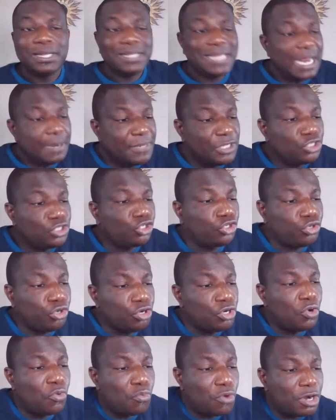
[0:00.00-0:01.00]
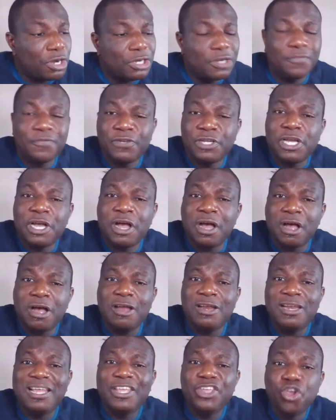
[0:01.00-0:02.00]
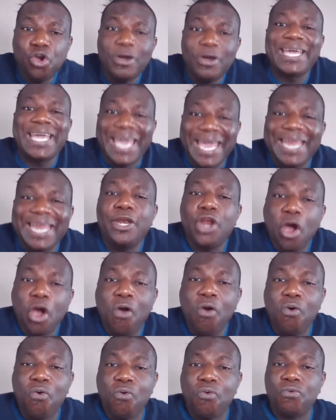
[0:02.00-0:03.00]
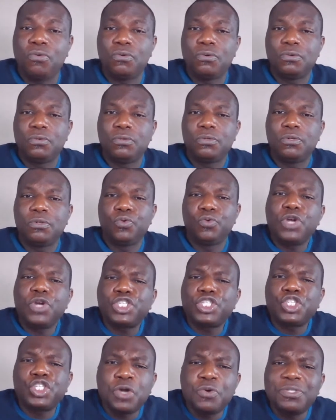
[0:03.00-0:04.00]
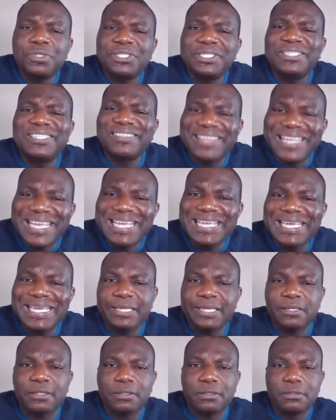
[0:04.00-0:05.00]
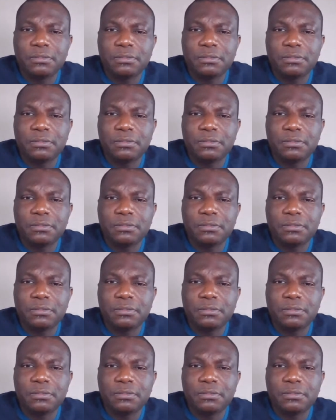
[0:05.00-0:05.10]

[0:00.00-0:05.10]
That means through the word of God, you can know what someone is thinking.